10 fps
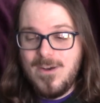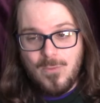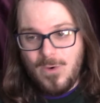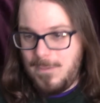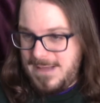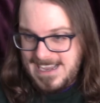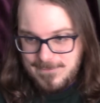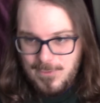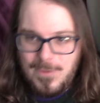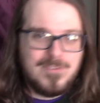A pack
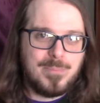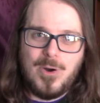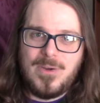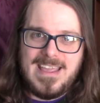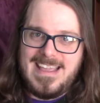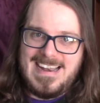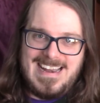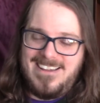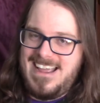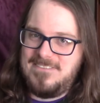of wolves broke in and
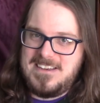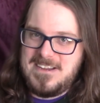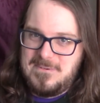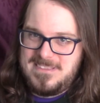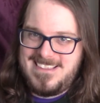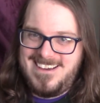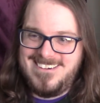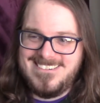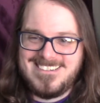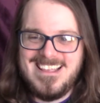now you have to deal with
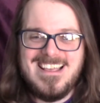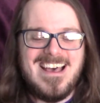those.